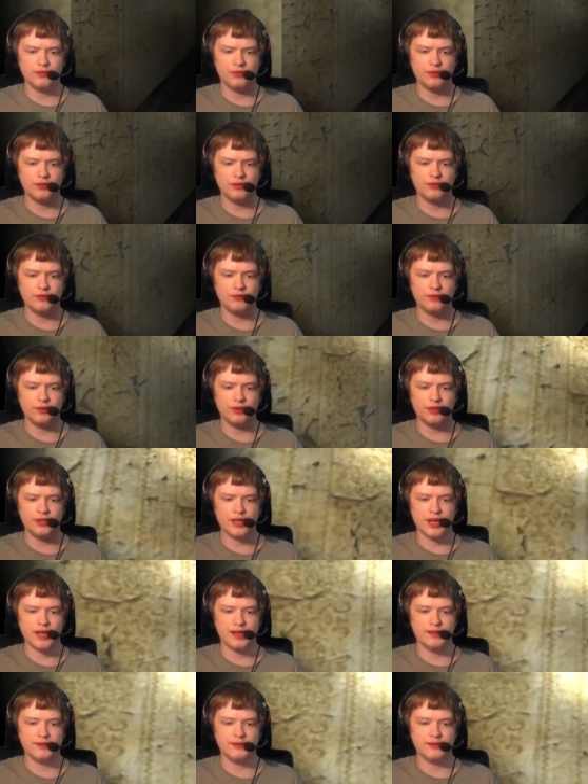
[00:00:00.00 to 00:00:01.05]
What was
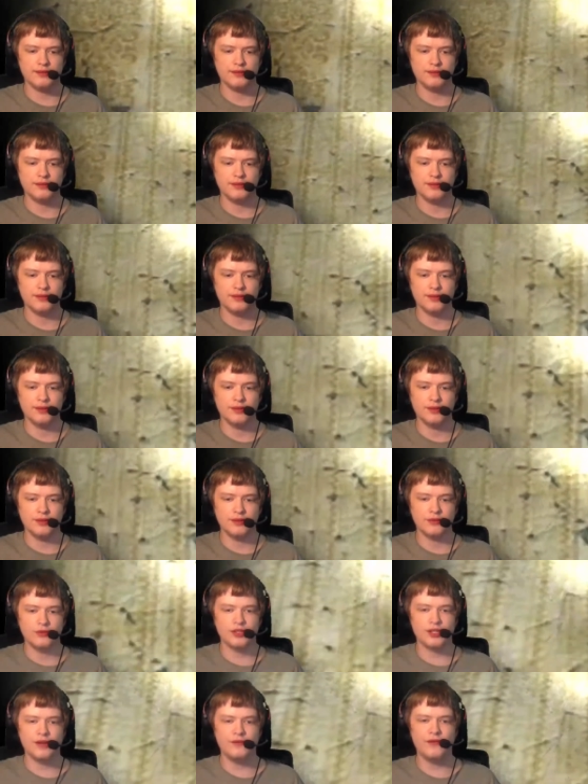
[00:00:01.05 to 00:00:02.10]
that?
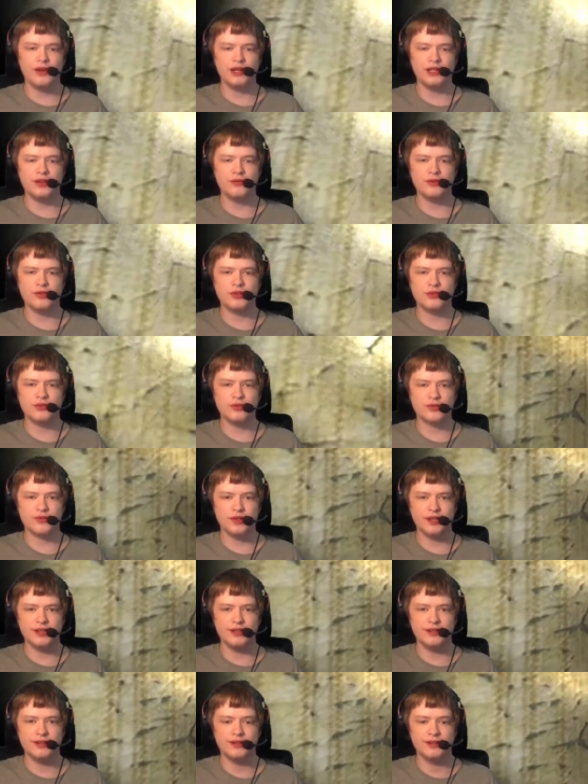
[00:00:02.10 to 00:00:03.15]
Was that that always on
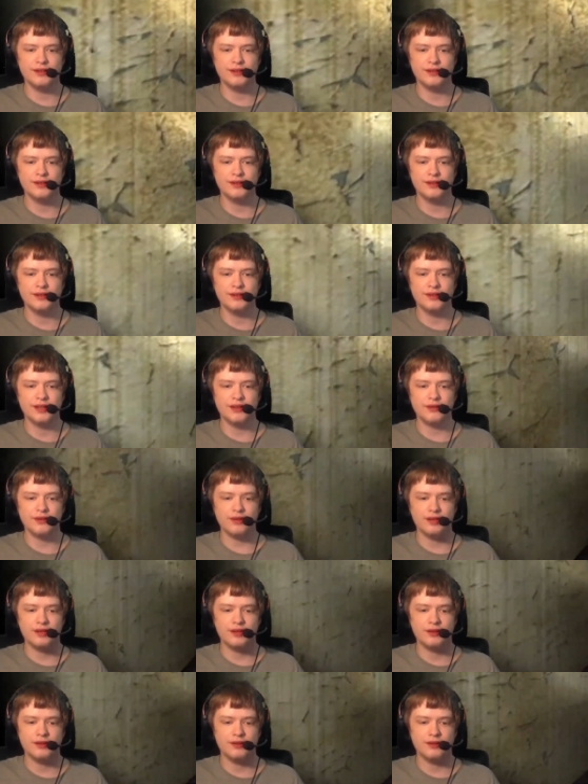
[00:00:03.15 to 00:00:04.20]
screen? That
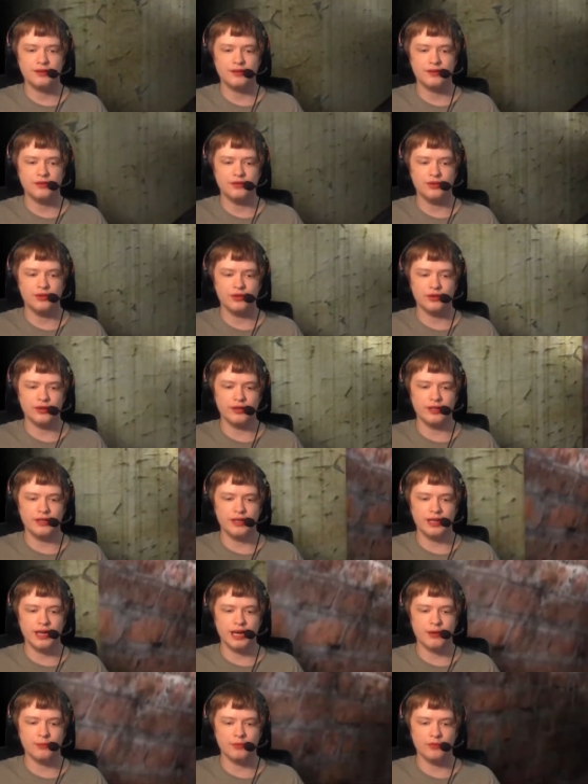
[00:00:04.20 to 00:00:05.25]
like dirty
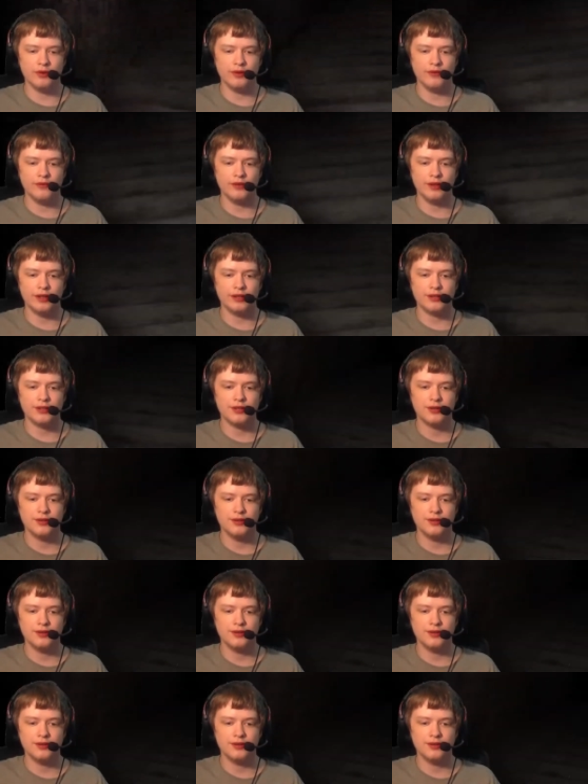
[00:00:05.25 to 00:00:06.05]
camera effect.